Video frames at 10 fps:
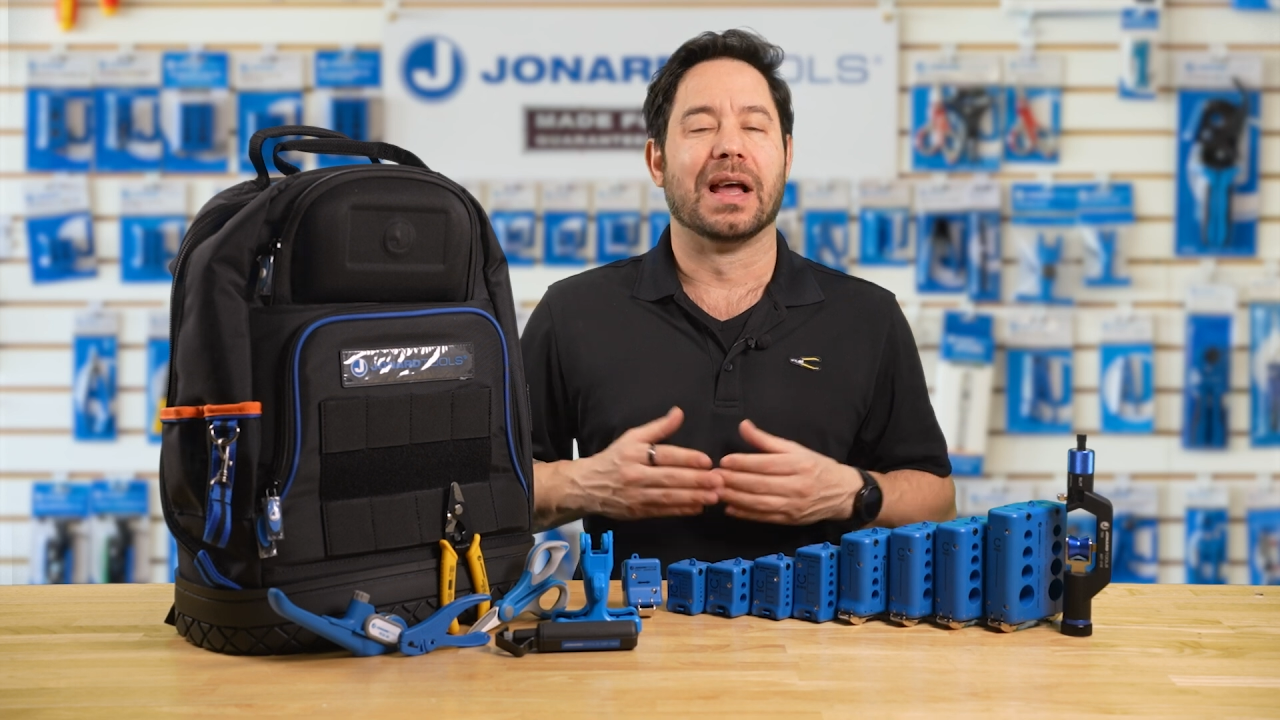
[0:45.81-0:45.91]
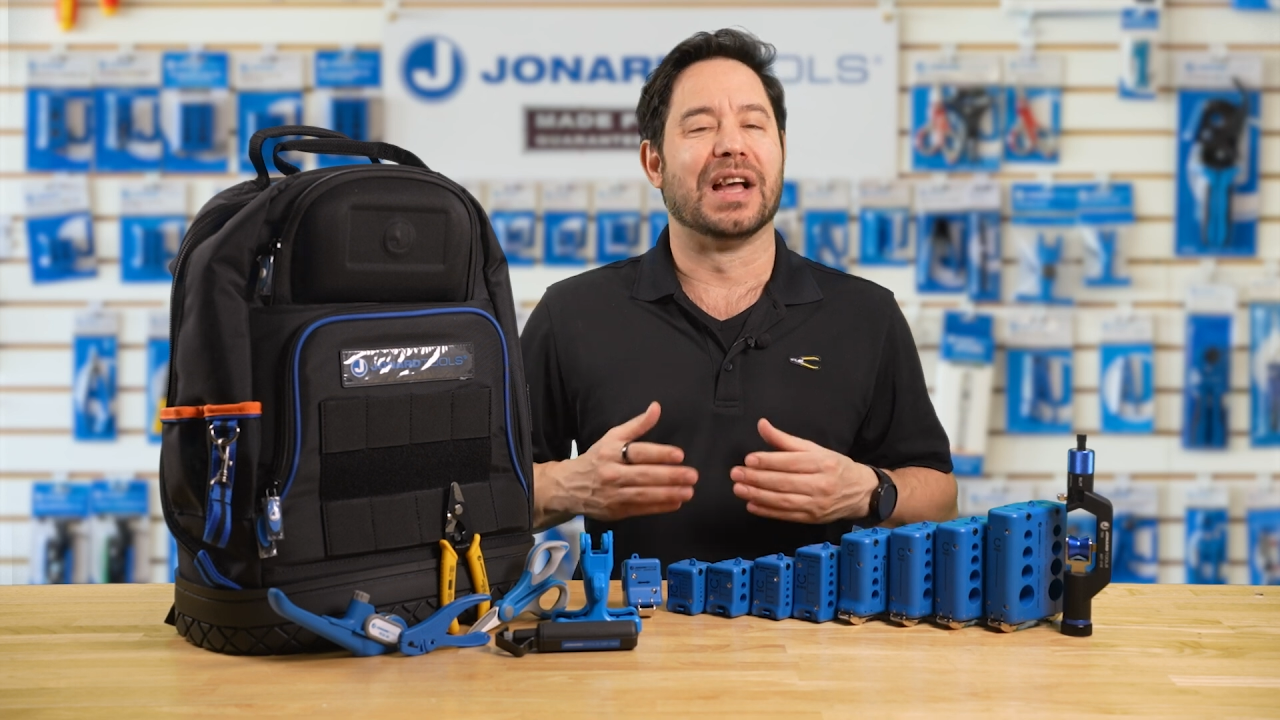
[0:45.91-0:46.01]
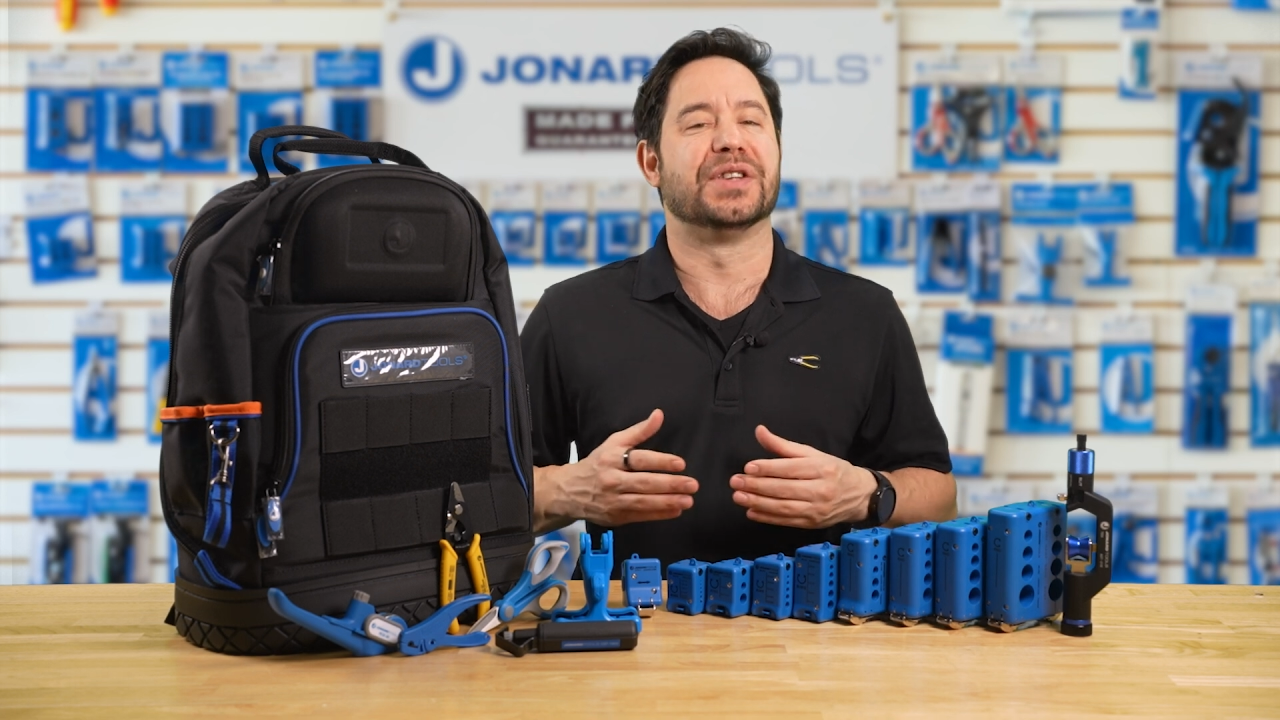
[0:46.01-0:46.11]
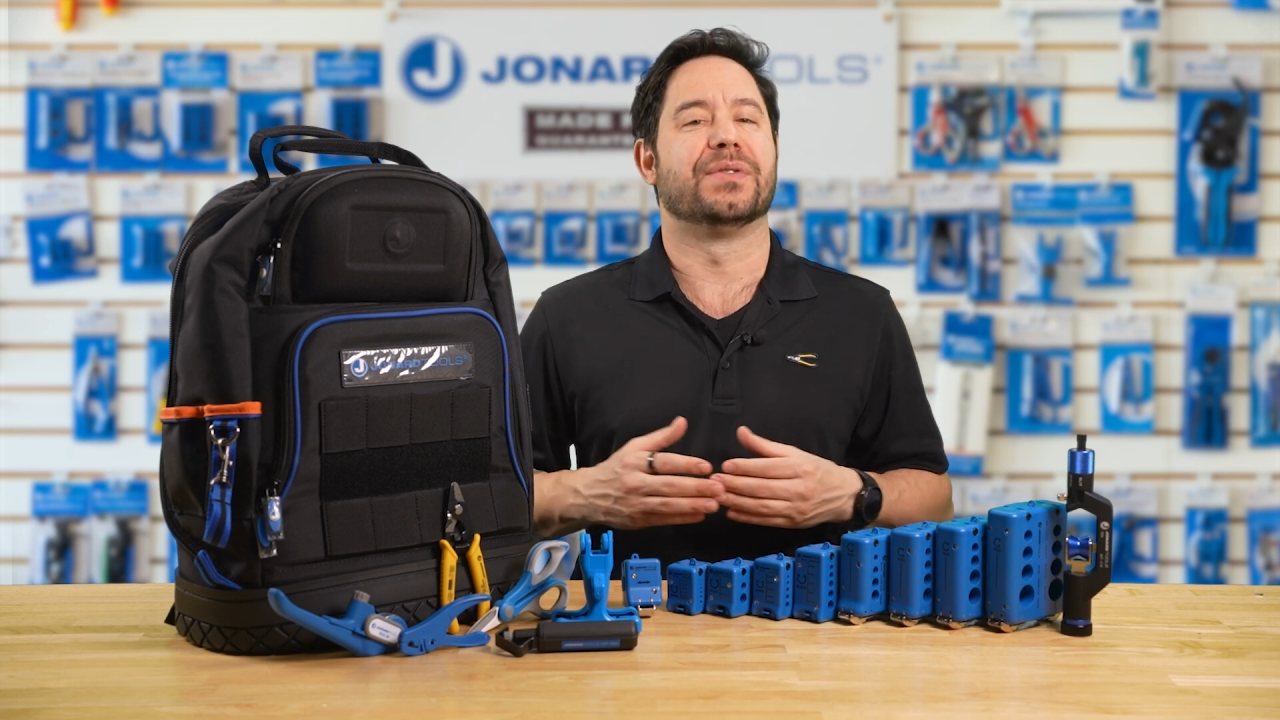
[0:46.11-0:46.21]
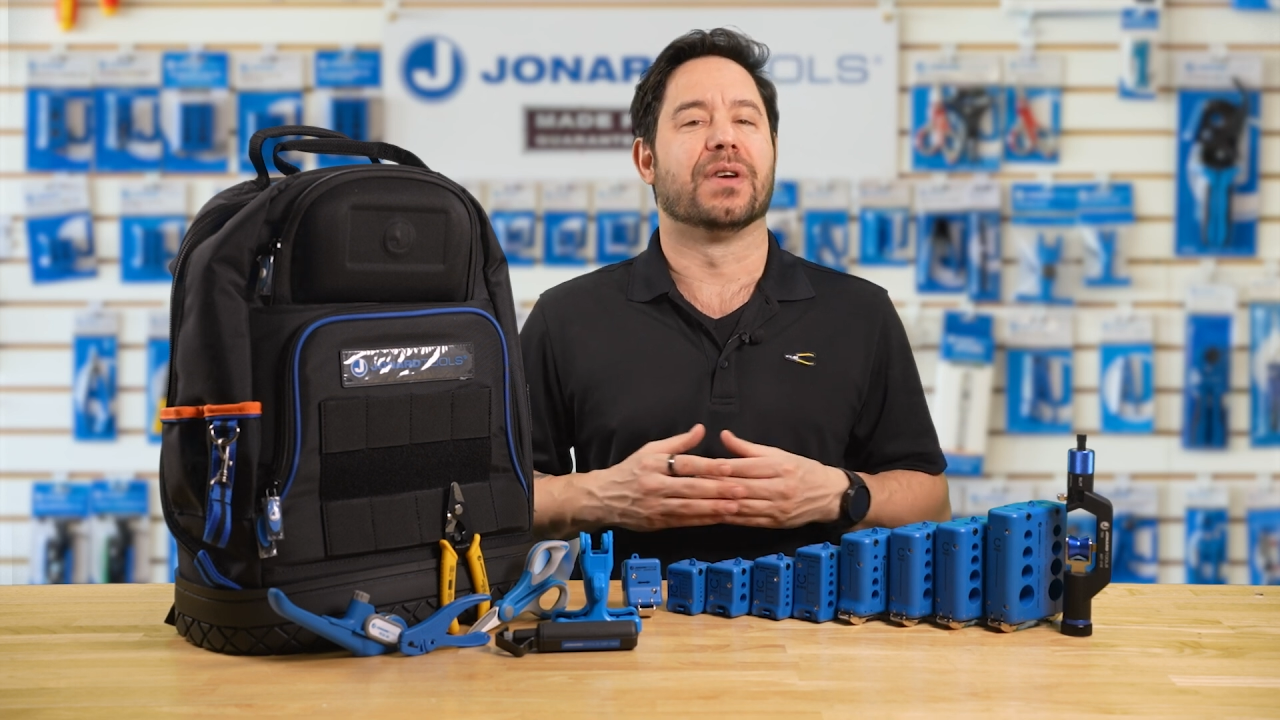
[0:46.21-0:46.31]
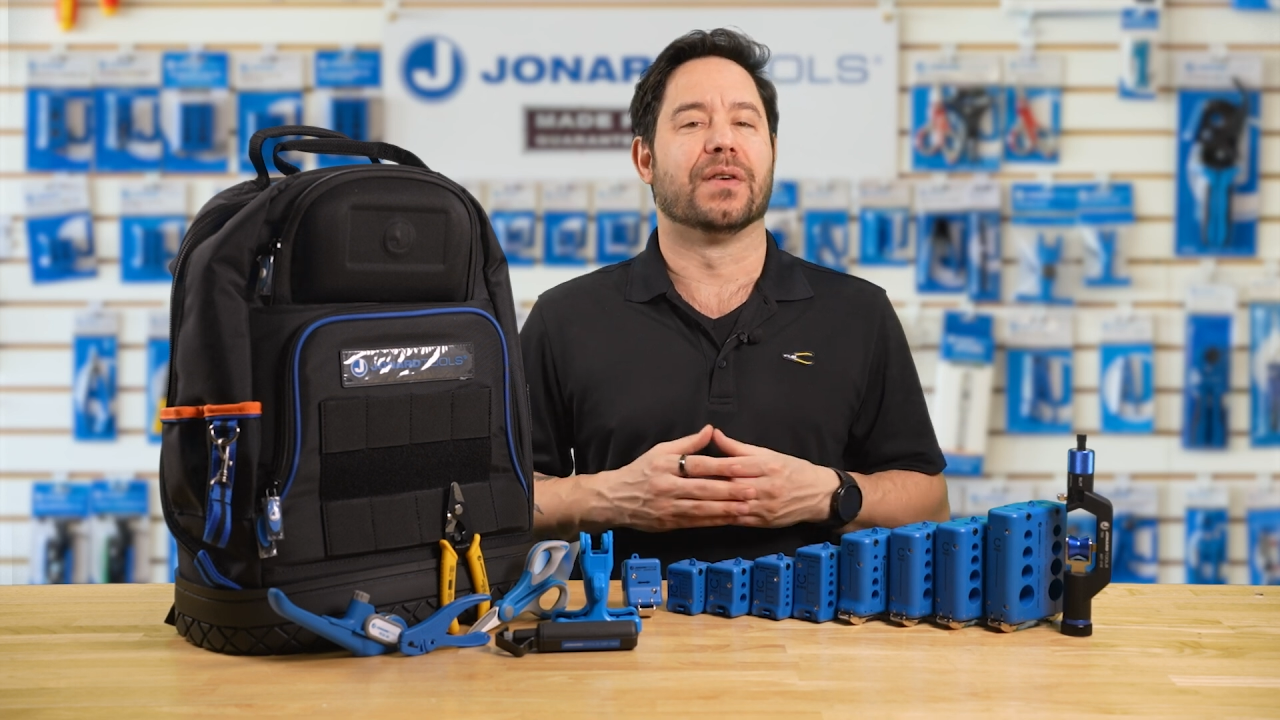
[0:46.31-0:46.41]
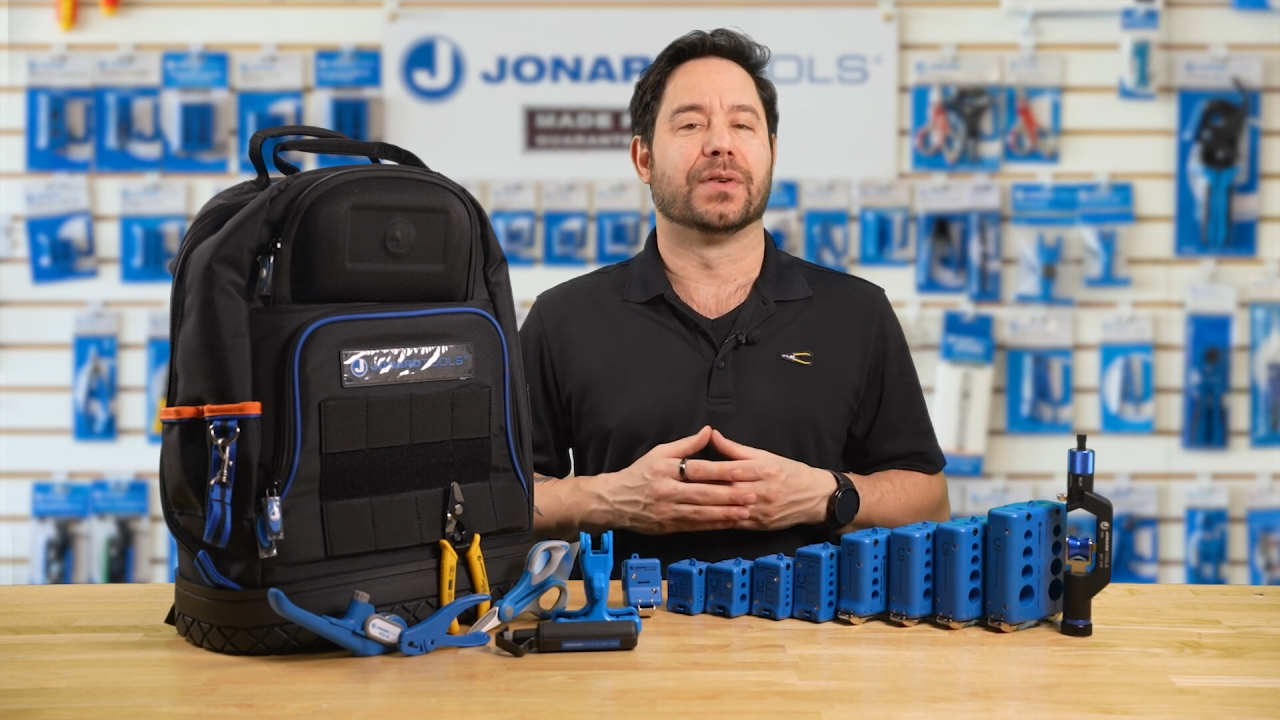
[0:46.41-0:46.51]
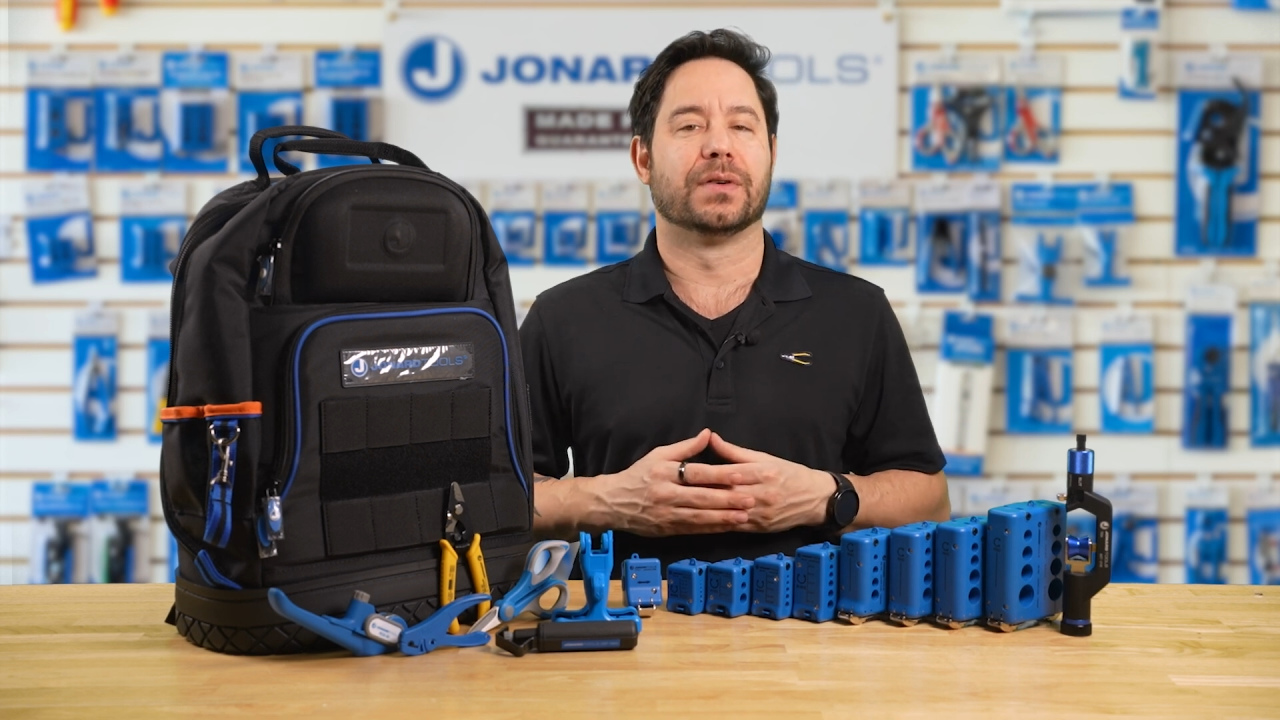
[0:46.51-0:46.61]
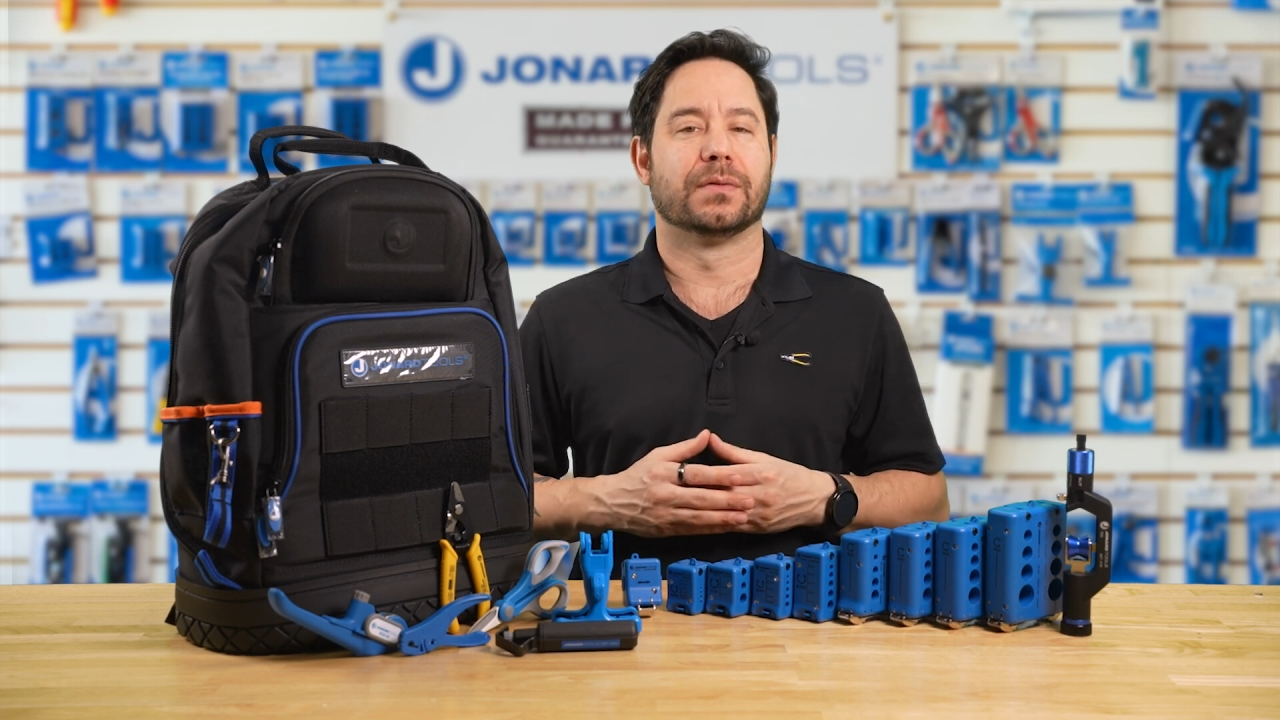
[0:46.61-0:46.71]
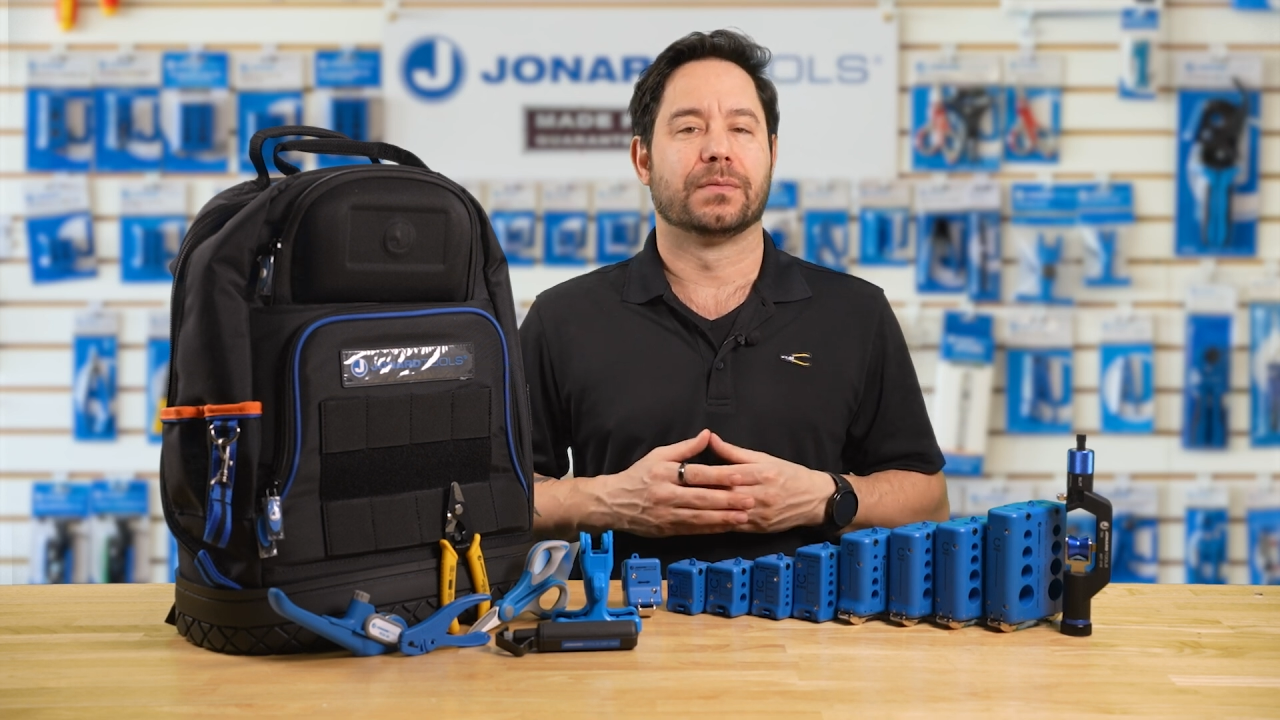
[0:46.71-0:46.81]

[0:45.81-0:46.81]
has you covered.